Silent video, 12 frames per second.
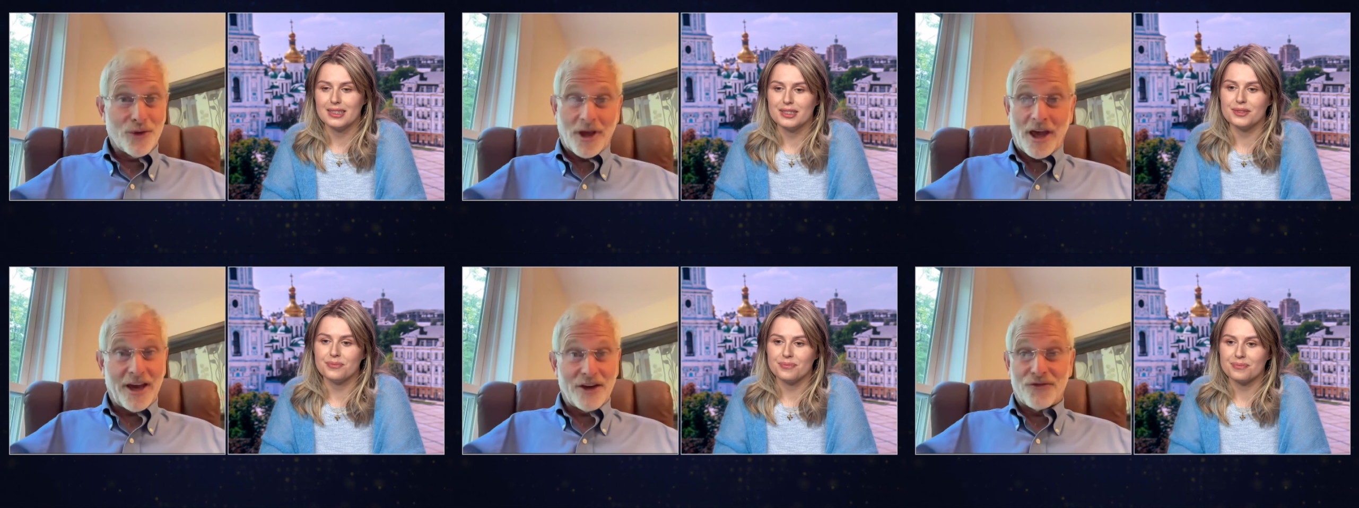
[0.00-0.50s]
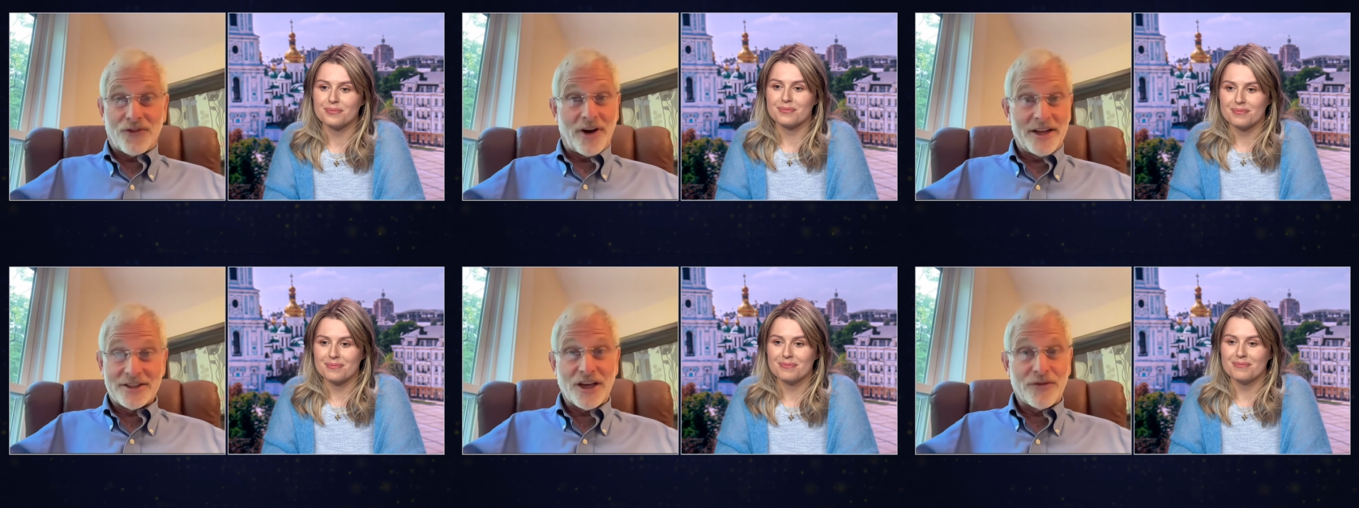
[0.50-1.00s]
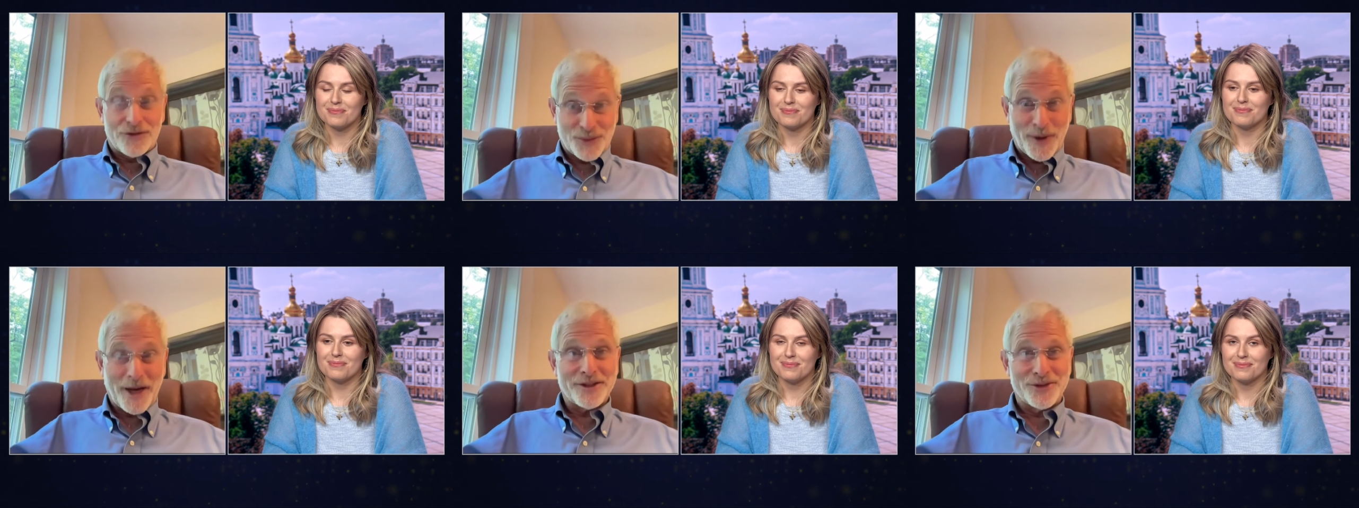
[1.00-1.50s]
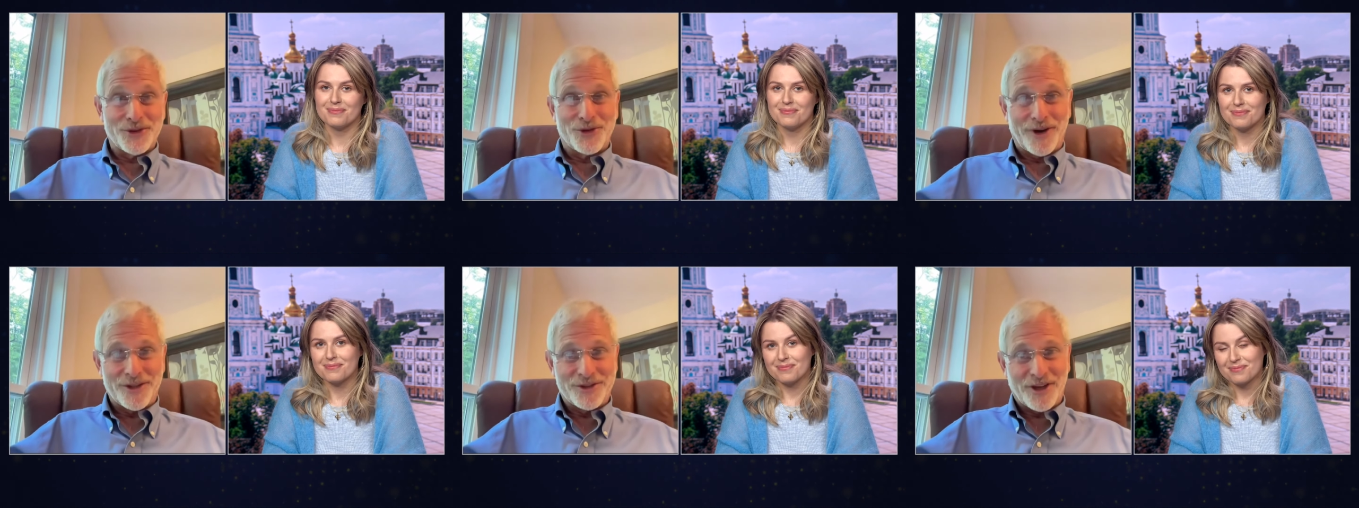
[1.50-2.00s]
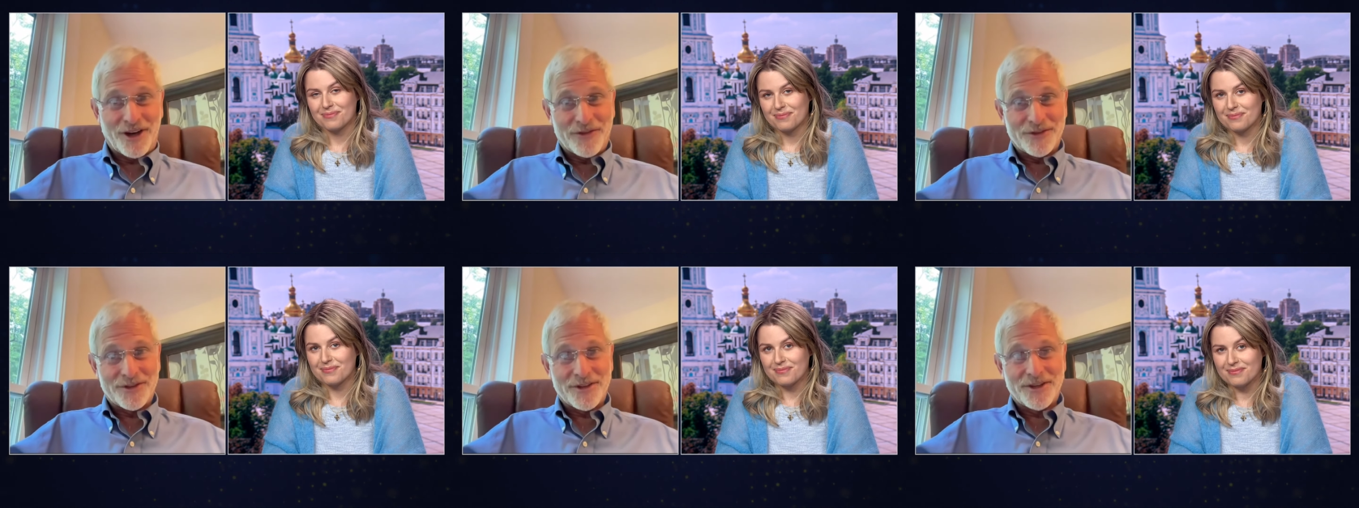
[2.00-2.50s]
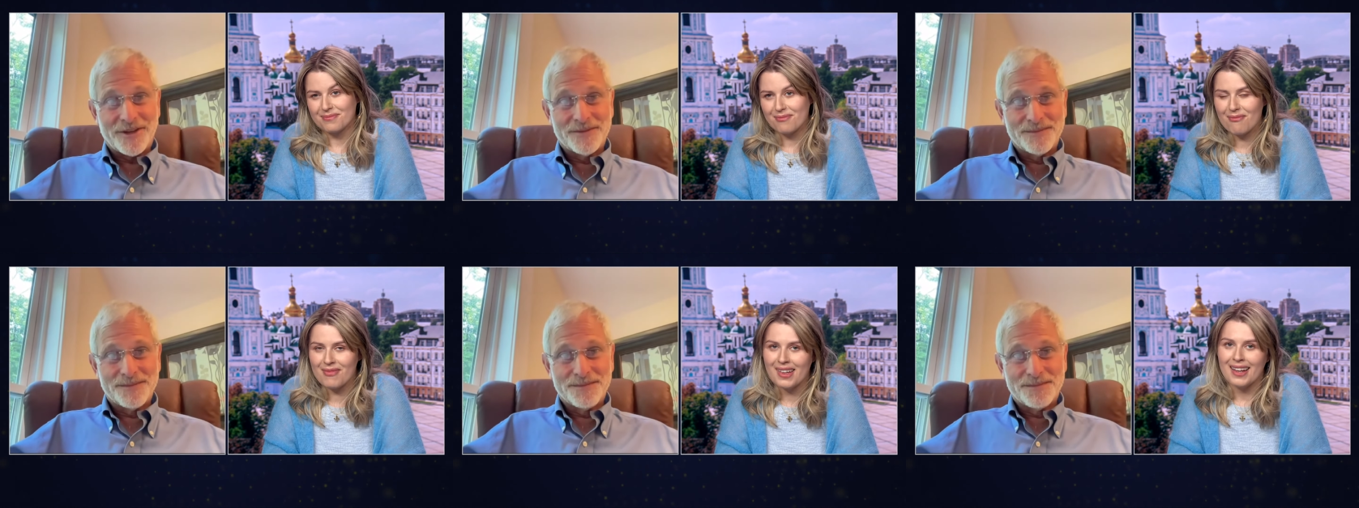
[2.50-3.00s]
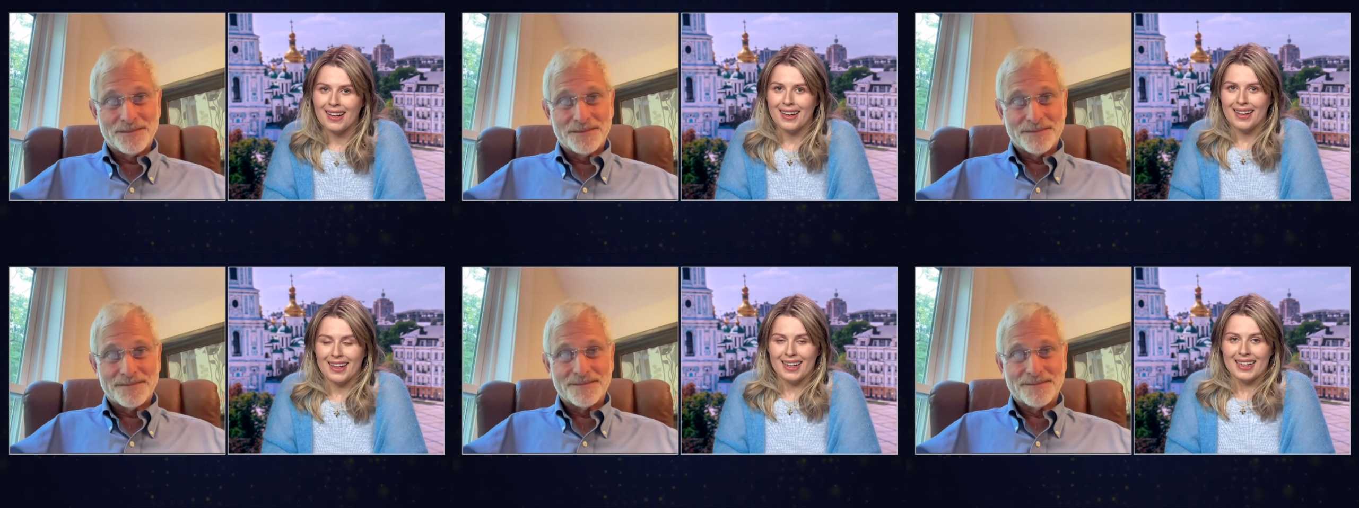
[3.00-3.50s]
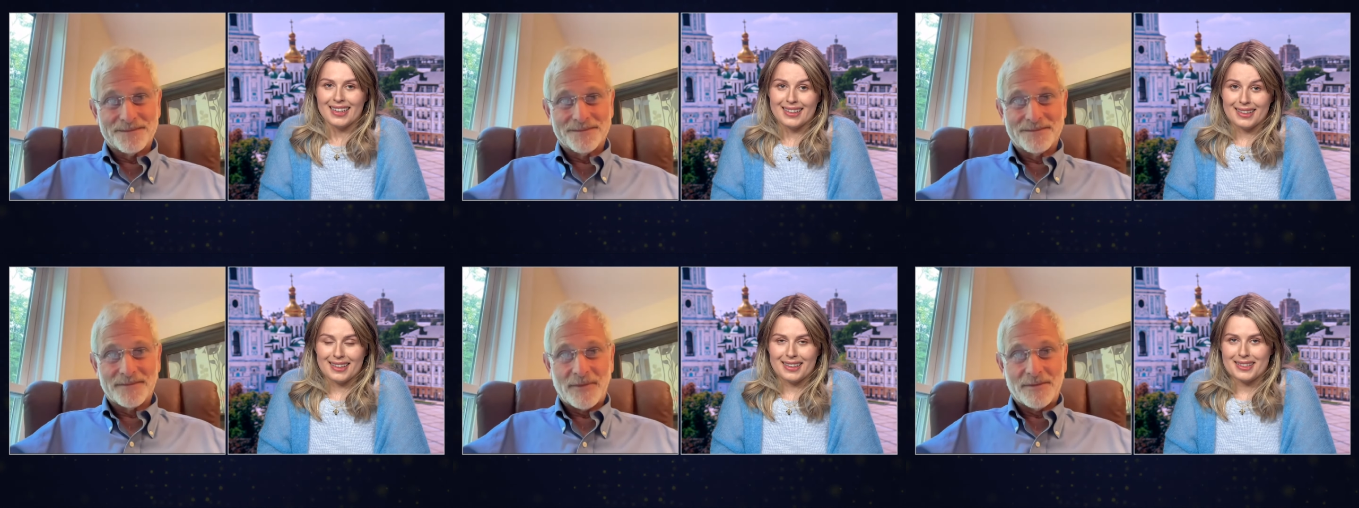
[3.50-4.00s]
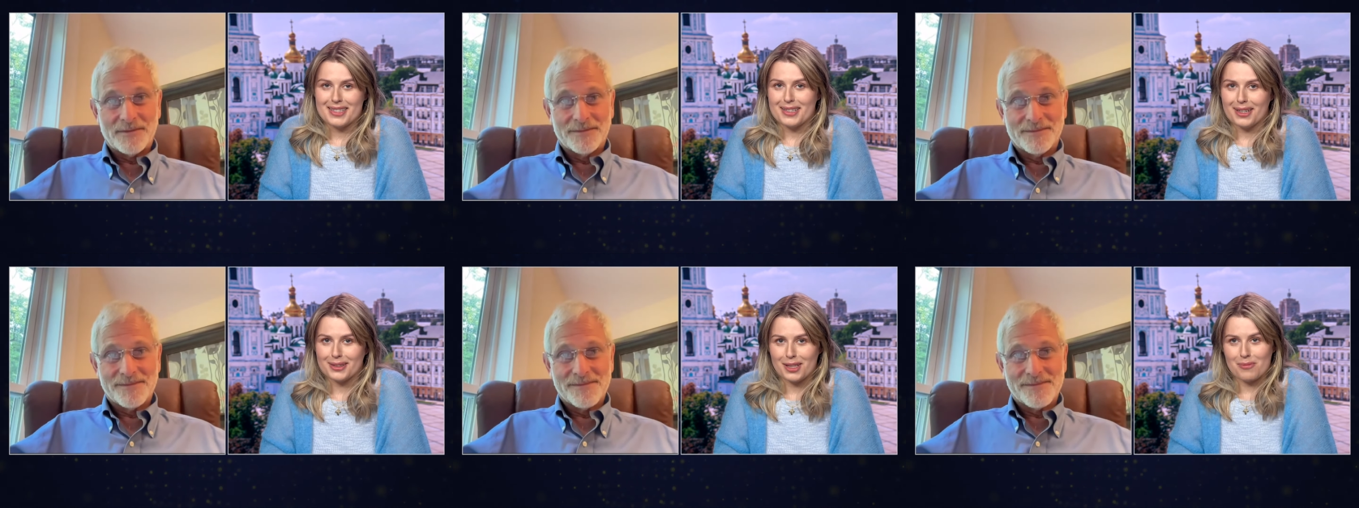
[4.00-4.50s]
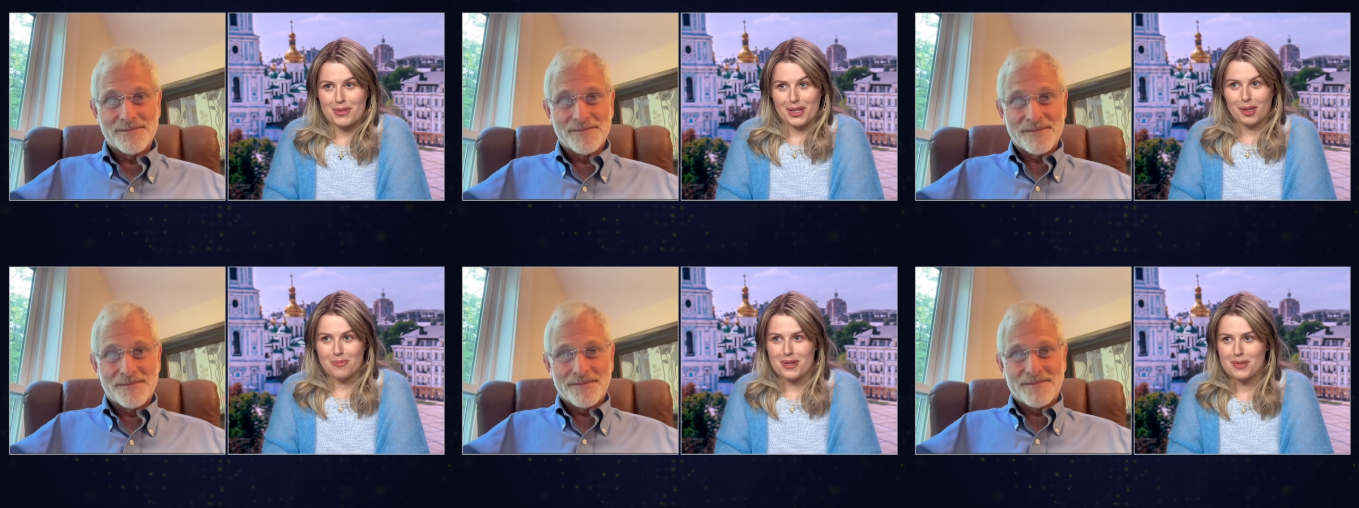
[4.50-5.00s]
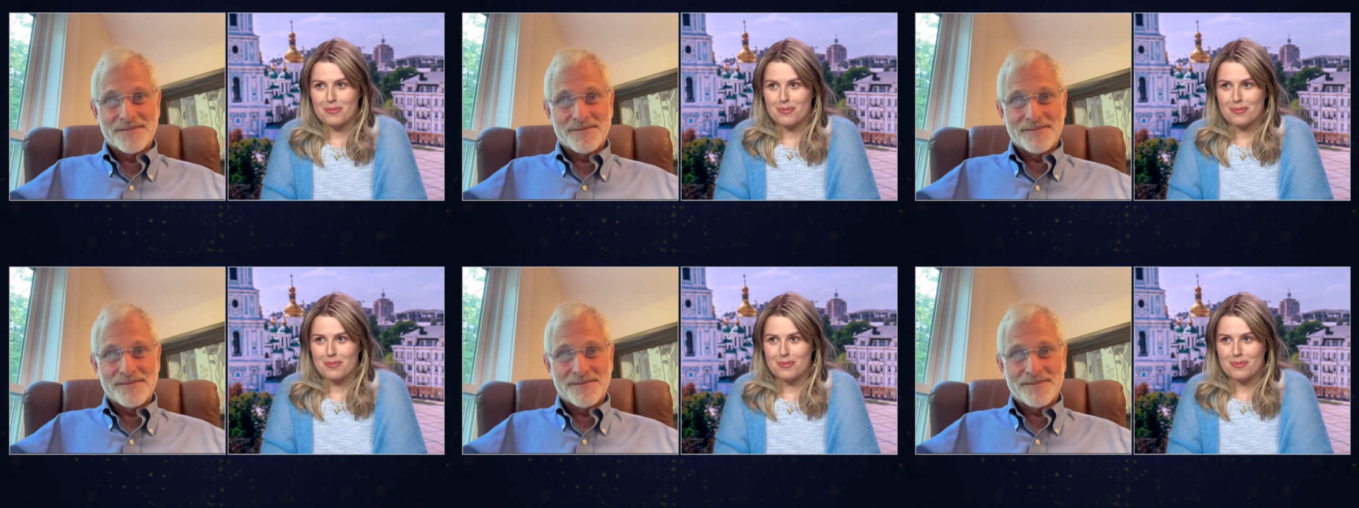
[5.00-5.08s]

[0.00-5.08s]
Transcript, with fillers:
Speaker 1: and France have respected Ukraine's sovereignty
Speaker 2: yeah, did not come to help us,